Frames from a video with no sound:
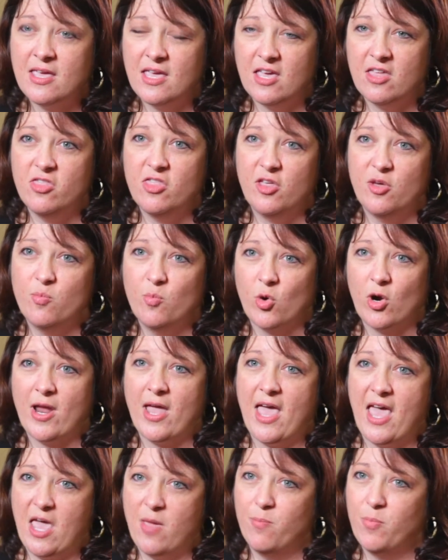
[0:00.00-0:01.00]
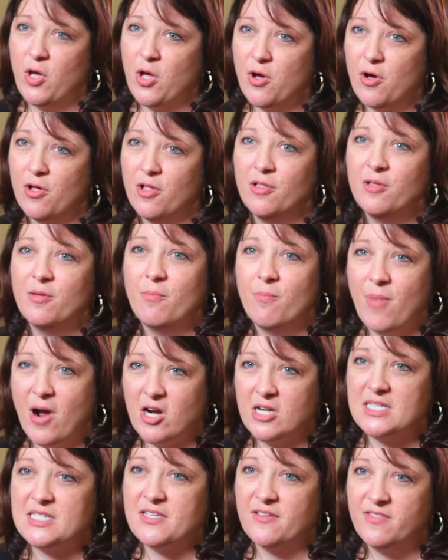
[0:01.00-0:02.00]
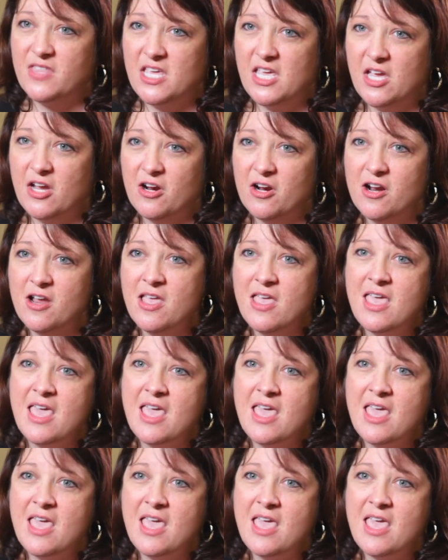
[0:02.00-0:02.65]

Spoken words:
in the more apical parts of the ear,